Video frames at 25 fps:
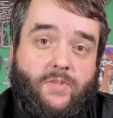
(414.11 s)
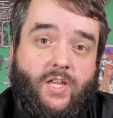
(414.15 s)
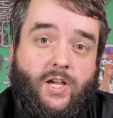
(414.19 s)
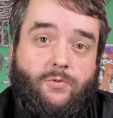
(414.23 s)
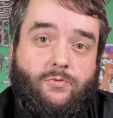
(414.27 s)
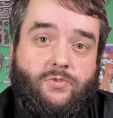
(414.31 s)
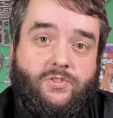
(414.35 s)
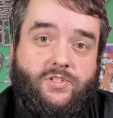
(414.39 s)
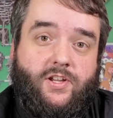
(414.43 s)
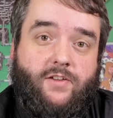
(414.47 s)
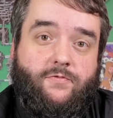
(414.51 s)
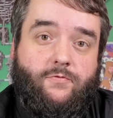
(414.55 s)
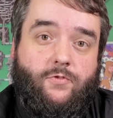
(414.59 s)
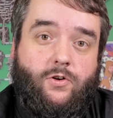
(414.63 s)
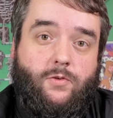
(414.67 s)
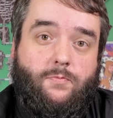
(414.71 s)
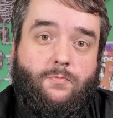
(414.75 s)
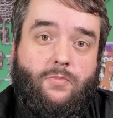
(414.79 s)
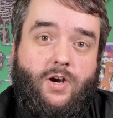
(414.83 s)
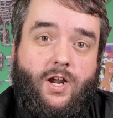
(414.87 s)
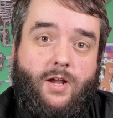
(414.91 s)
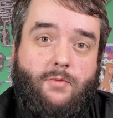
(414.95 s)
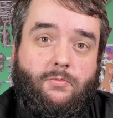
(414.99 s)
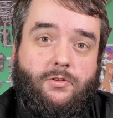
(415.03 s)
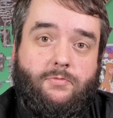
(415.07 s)
That was never a
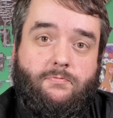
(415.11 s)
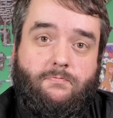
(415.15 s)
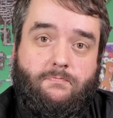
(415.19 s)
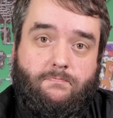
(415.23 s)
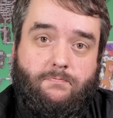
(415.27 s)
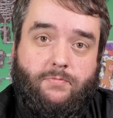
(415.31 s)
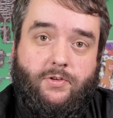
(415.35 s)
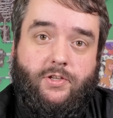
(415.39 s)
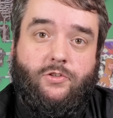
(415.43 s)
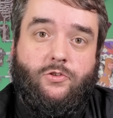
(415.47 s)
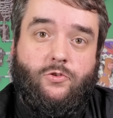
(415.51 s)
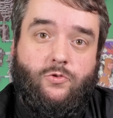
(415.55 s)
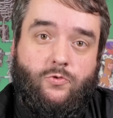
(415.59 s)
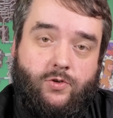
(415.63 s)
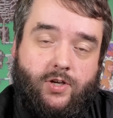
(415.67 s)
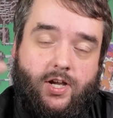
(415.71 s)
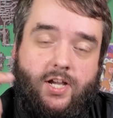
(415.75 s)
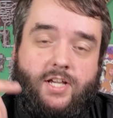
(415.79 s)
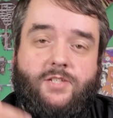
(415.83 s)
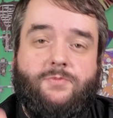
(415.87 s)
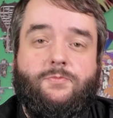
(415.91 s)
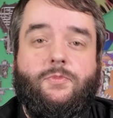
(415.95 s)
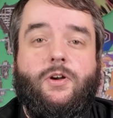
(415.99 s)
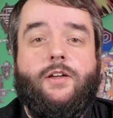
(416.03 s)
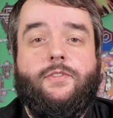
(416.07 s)
problem, but you
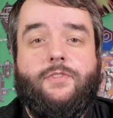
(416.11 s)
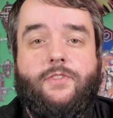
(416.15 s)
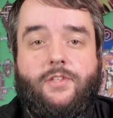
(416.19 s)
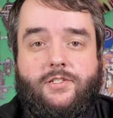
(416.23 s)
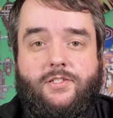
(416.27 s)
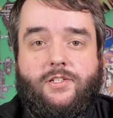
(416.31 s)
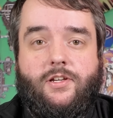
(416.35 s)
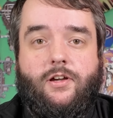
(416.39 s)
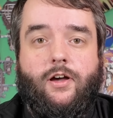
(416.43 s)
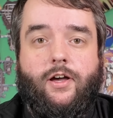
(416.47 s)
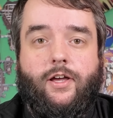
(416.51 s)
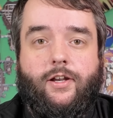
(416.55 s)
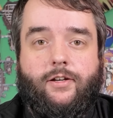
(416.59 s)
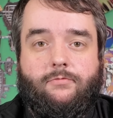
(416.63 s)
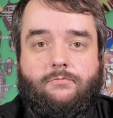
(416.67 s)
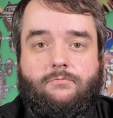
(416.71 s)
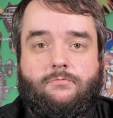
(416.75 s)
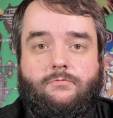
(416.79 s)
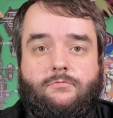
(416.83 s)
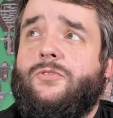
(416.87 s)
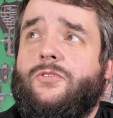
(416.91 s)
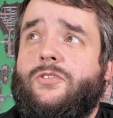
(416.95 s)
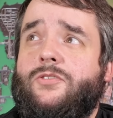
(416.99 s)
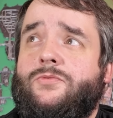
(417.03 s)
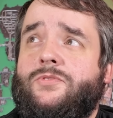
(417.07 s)
guys brought this on.
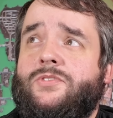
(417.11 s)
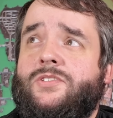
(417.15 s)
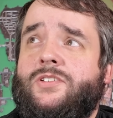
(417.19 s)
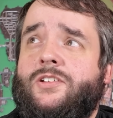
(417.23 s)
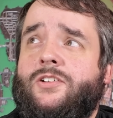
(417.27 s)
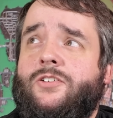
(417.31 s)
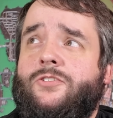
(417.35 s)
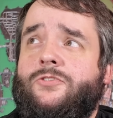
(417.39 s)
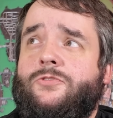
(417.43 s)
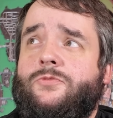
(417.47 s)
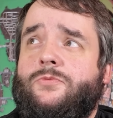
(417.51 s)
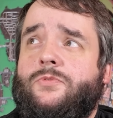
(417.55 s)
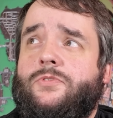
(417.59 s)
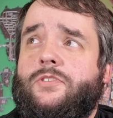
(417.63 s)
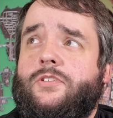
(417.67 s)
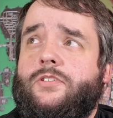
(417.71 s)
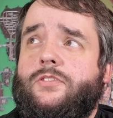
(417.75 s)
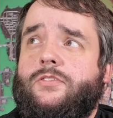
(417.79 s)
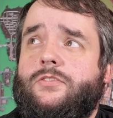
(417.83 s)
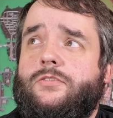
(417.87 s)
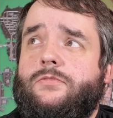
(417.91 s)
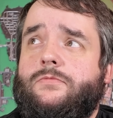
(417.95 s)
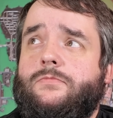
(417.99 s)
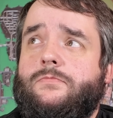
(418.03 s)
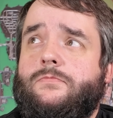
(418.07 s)
Where was I going with
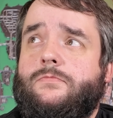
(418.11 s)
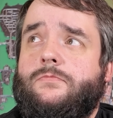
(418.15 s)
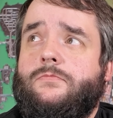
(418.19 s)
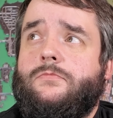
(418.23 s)
this?